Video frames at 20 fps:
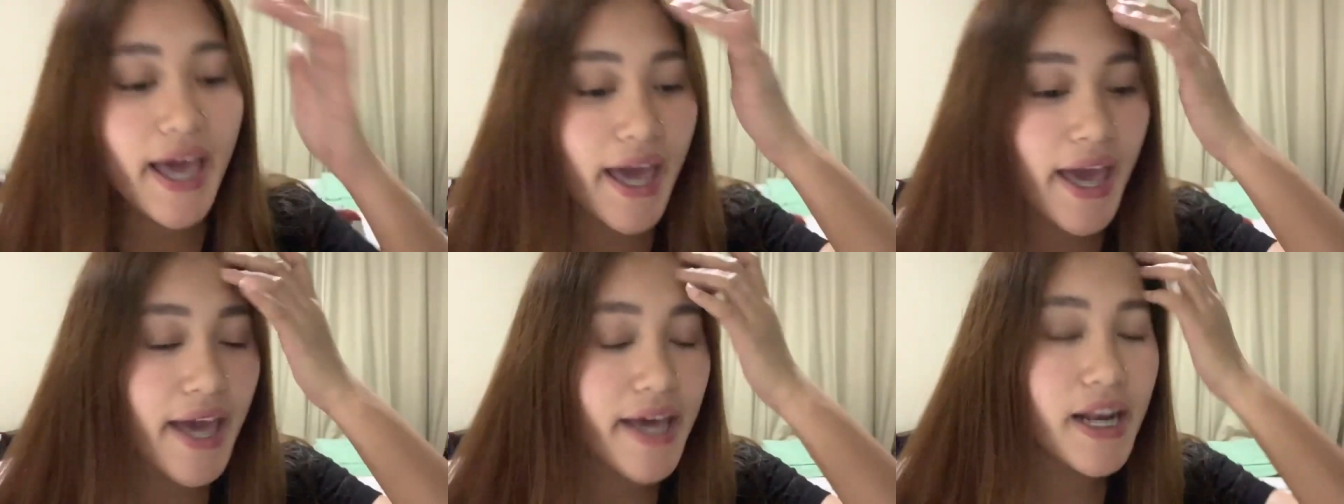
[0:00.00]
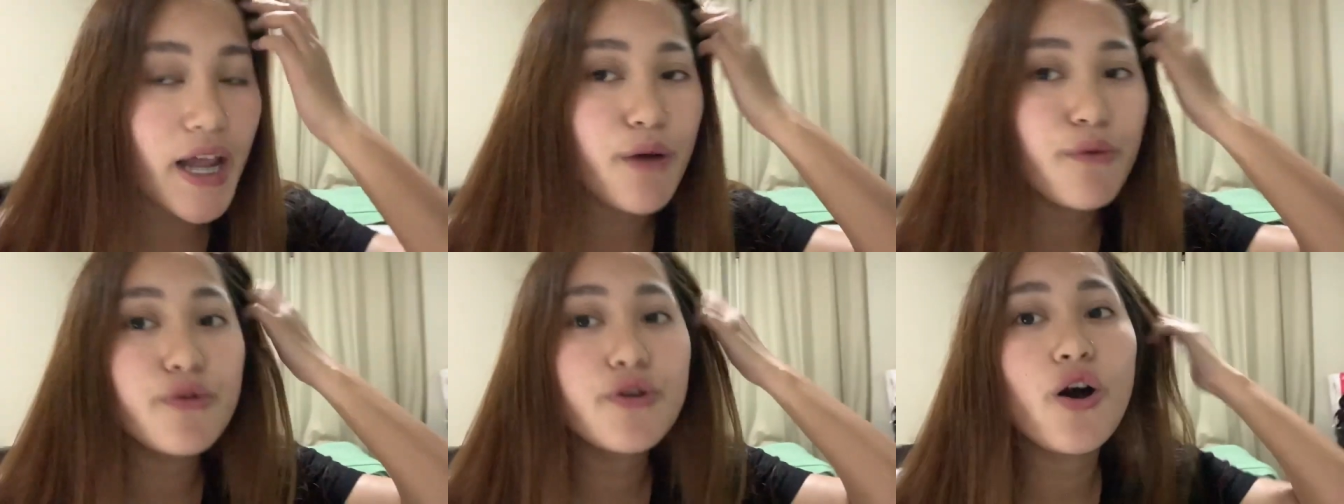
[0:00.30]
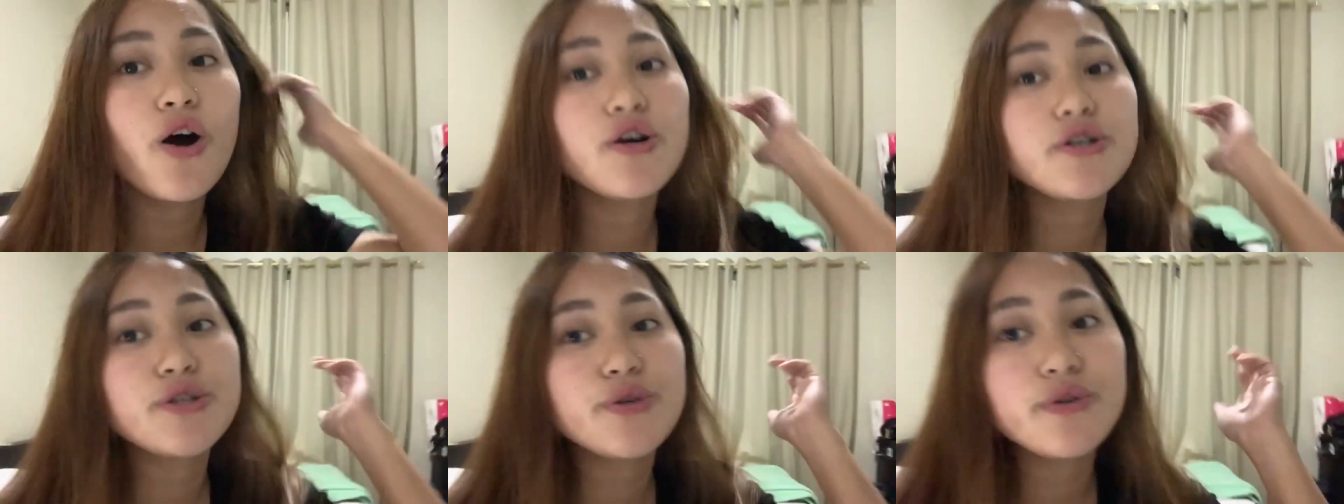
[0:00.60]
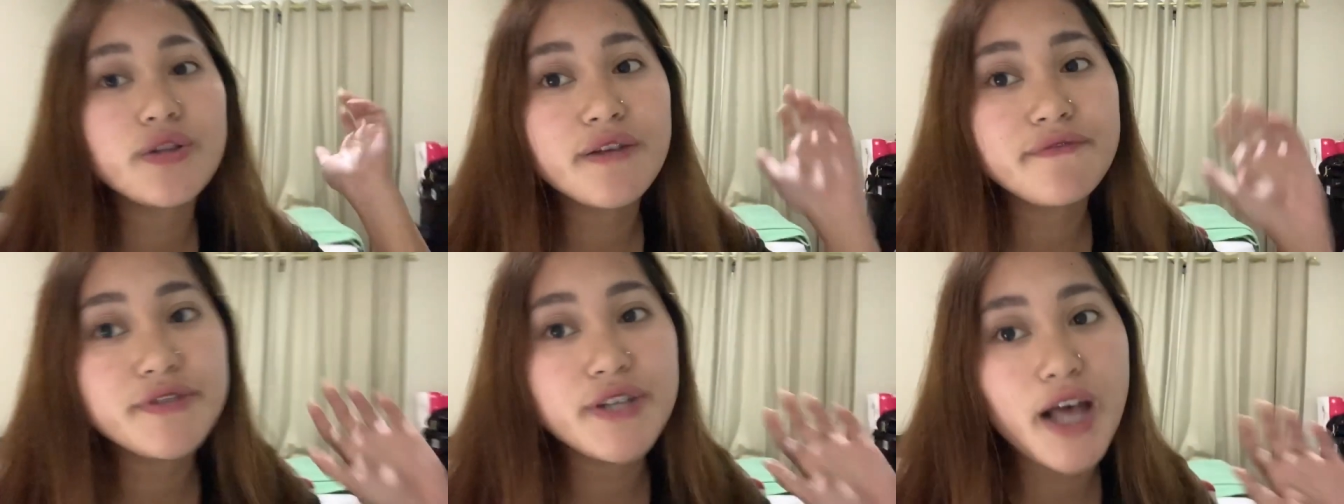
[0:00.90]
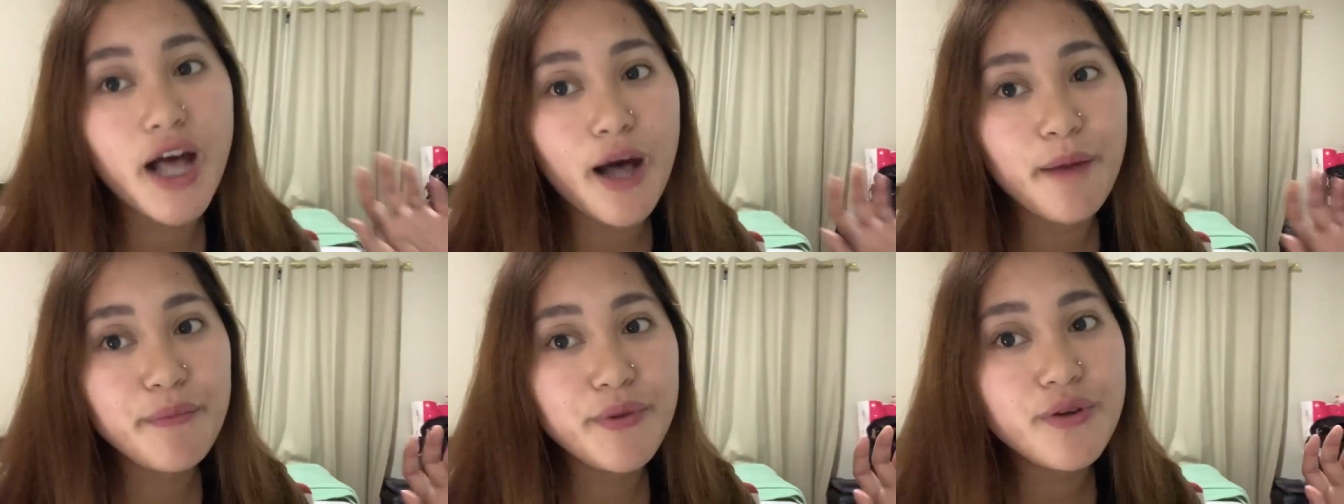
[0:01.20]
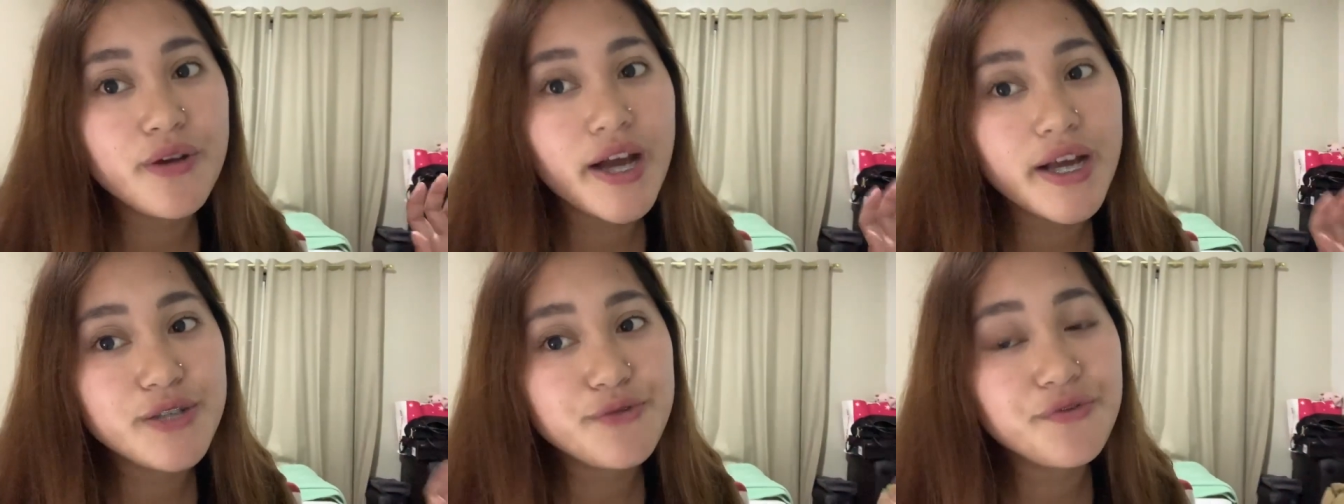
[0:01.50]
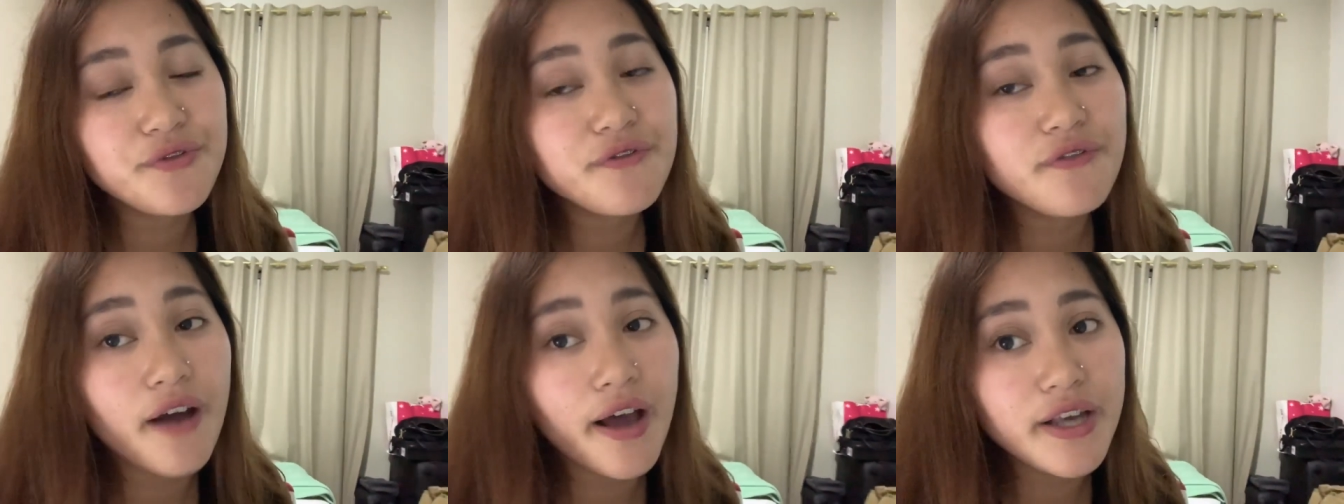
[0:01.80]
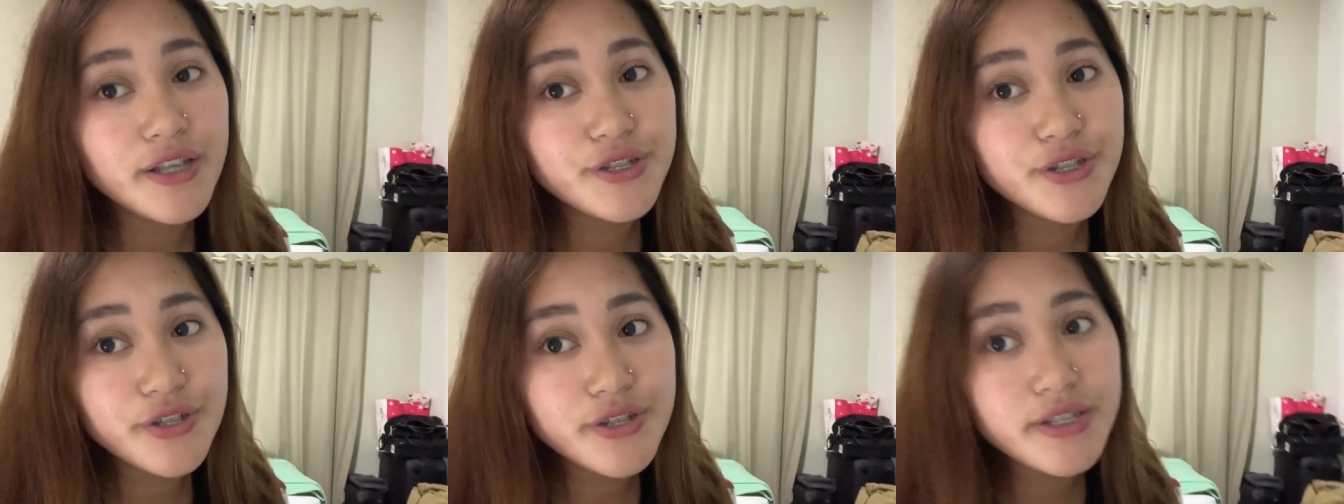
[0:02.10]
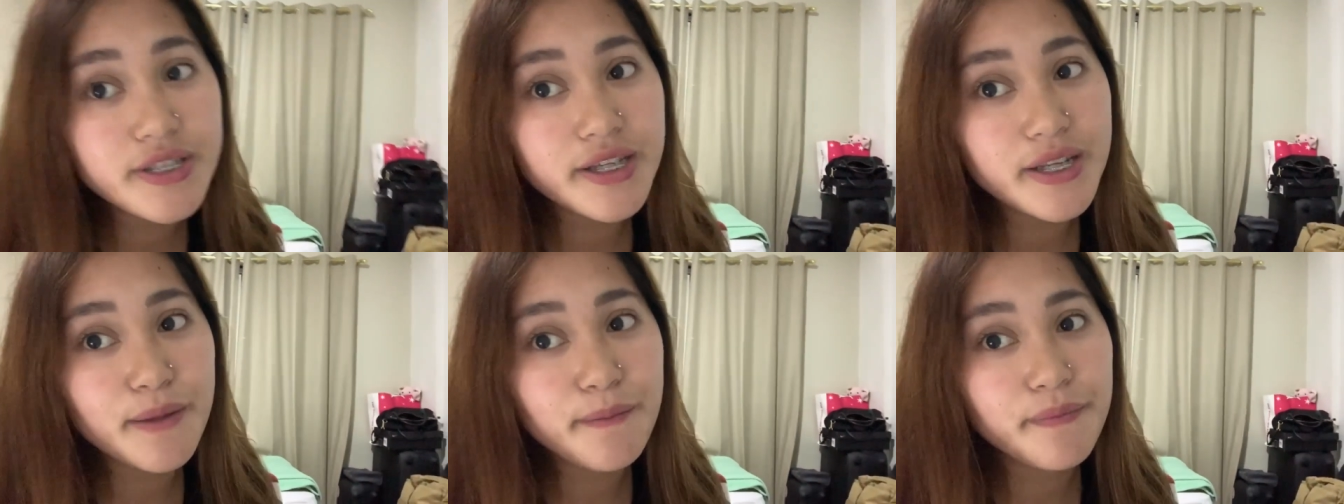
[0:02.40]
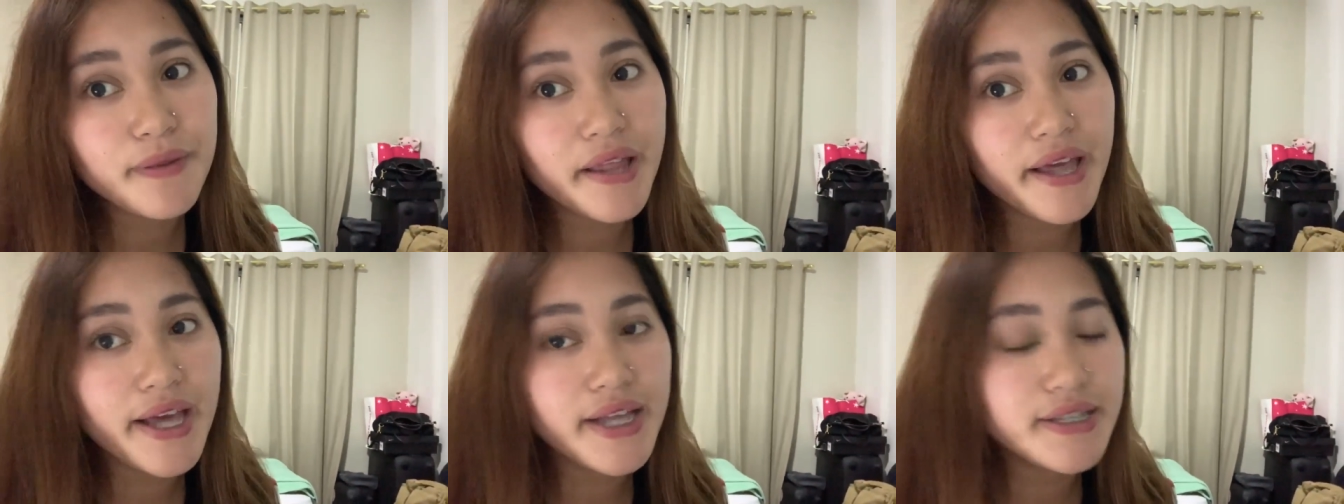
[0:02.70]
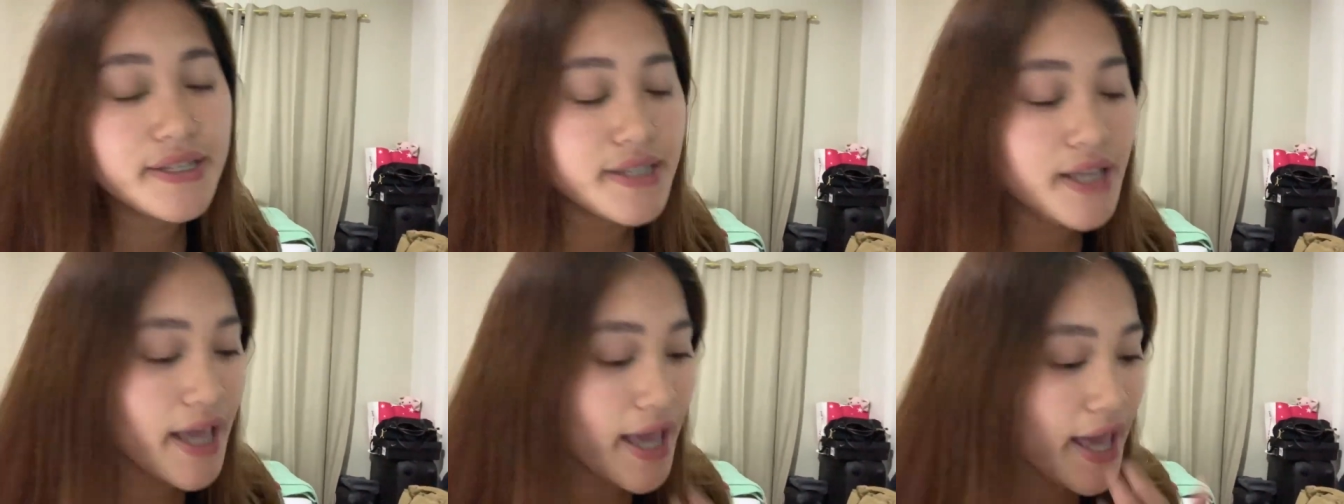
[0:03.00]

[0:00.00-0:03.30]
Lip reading: and I would also love to help you guys revise your study plans.